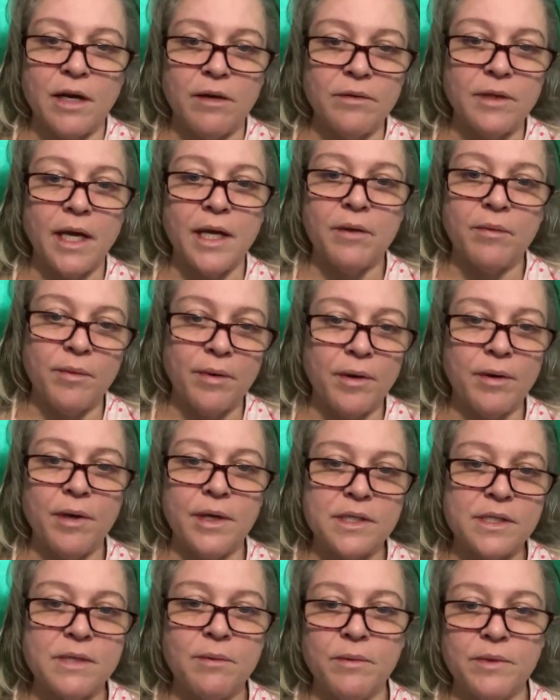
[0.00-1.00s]
like
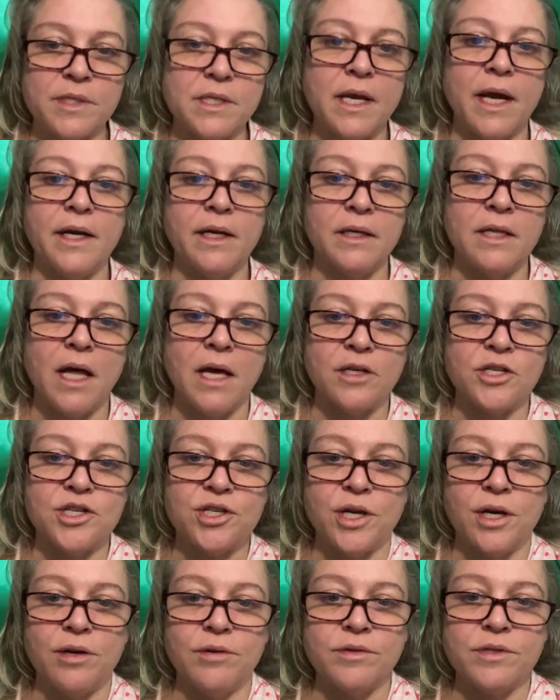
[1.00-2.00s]
it was 9 o'clock
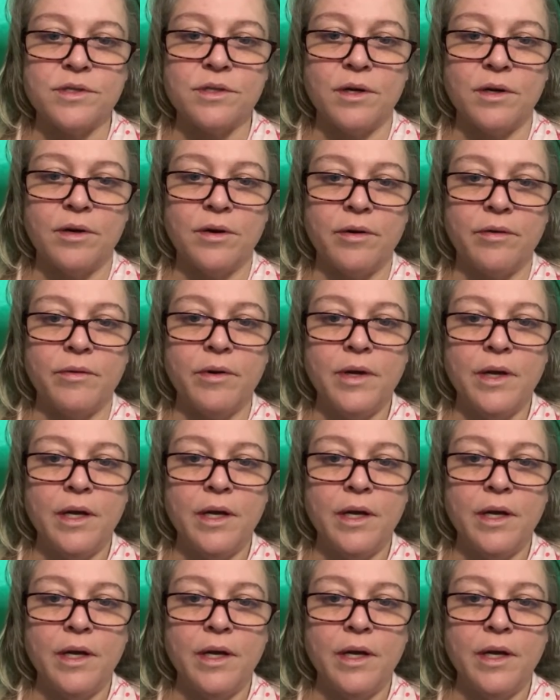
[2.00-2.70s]
show. So